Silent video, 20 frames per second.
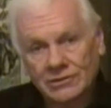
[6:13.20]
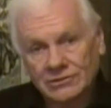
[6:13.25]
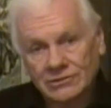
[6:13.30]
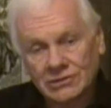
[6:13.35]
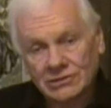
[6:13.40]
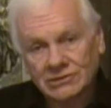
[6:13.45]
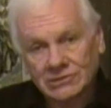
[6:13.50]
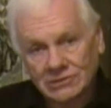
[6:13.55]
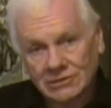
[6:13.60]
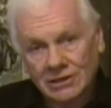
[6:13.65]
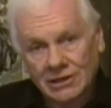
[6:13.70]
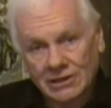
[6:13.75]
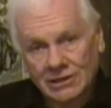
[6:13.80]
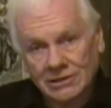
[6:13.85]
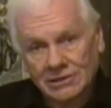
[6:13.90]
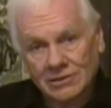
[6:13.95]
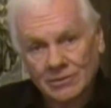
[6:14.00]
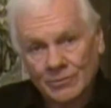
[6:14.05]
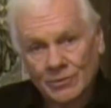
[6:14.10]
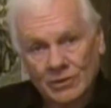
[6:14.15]
this is
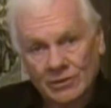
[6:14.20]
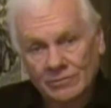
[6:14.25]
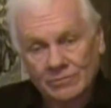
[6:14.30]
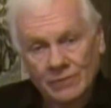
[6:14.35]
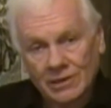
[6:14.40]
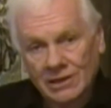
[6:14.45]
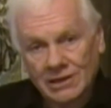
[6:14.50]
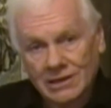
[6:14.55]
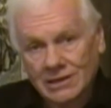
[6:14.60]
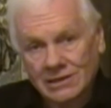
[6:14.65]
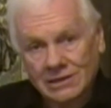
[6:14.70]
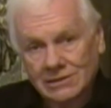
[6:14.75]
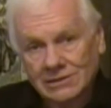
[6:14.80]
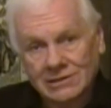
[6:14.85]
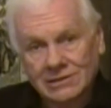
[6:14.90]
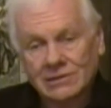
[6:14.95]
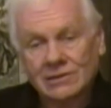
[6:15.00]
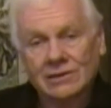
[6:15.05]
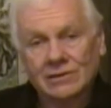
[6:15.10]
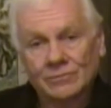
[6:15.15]
not about making
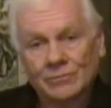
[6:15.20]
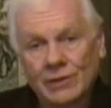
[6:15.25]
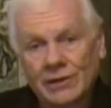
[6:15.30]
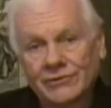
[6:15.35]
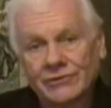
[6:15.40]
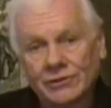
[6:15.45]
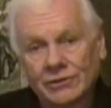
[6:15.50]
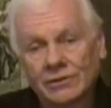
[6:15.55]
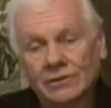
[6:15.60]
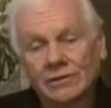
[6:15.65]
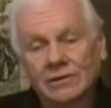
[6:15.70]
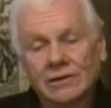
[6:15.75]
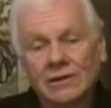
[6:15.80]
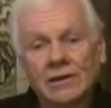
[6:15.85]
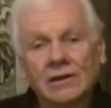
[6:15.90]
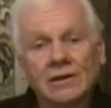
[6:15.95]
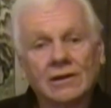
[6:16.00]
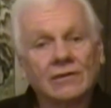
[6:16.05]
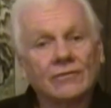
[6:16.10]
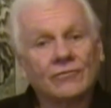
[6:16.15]
anything better
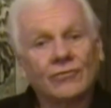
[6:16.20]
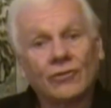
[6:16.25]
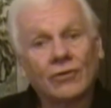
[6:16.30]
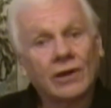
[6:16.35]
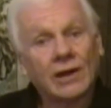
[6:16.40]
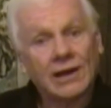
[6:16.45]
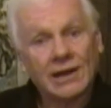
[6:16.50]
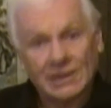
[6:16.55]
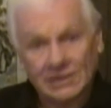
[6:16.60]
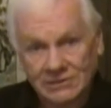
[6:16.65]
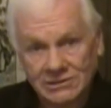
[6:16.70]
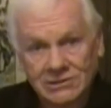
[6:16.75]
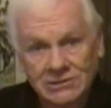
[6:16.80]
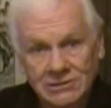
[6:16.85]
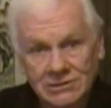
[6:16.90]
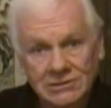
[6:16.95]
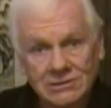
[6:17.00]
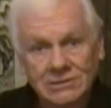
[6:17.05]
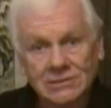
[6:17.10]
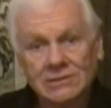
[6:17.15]
for
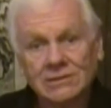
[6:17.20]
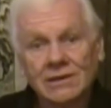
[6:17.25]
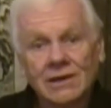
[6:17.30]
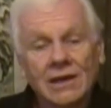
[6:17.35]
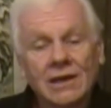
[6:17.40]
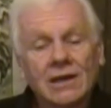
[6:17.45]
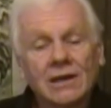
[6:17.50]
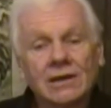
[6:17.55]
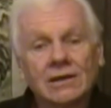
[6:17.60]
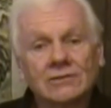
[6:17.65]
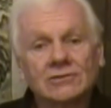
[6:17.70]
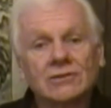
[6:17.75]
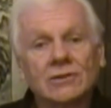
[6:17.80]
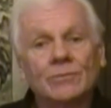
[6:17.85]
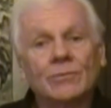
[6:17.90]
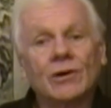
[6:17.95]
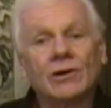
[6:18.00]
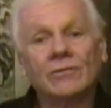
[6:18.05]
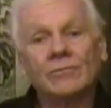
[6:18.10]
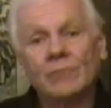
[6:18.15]
us. It's
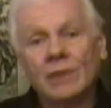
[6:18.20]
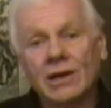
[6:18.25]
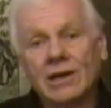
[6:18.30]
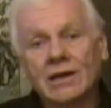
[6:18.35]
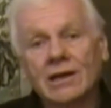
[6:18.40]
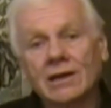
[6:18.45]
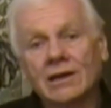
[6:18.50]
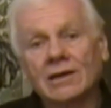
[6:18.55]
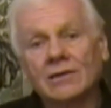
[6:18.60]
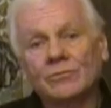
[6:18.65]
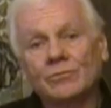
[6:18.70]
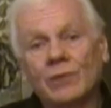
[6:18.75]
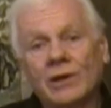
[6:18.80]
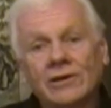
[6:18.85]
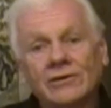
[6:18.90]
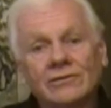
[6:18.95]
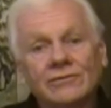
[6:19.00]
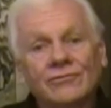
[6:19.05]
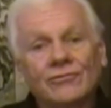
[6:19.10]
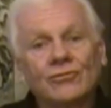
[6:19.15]
about making it
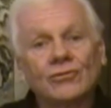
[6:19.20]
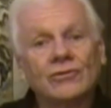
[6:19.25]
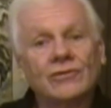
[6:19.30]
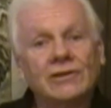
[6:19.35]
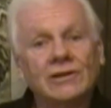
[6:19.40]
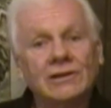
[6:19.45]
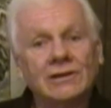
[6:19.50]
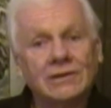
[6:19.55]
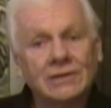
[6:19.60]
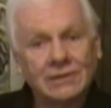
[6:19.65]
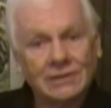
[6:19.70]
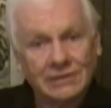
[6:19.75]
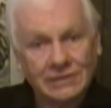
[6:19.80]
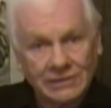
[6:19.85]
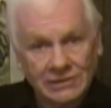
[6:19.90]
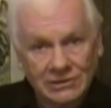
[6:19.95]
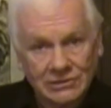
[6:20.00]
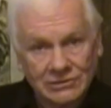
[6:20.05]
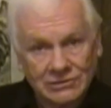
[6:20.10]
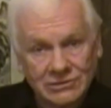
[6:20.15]
better for the
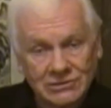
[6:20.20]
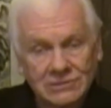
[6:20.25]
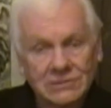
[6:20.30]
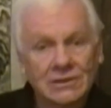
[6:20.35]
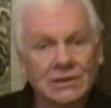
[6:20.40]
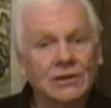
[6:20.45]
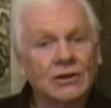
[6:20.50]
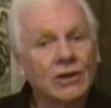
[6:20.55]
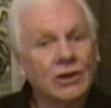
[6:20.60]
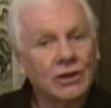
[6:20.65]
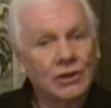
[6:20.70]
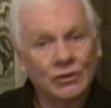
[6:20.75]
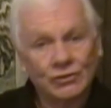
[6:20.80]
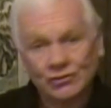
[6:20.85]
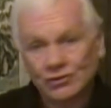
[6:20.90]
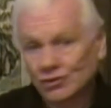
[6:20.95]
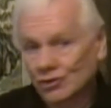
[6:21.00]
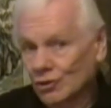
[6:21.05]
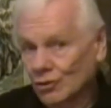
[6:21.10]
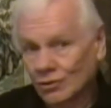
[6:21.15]
elites.
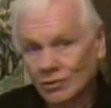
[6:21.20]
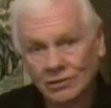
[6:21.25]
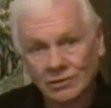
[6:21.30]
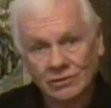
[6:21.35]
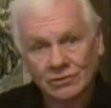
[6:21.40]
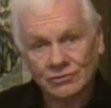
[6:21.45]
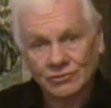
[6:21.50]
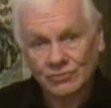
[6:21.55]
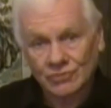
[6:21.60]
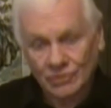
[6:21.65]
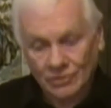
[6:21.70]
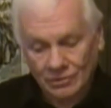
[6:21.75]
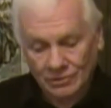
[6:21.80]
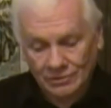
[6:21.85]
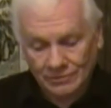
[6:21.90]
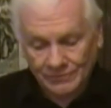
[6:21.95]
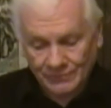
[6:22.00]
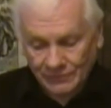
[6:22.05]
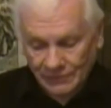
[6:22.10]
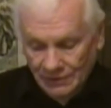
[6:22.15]
It's total
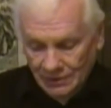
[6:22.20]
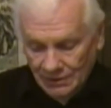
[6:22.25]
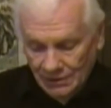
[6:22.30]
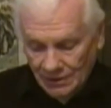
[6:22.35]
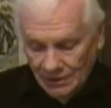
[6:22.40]
control.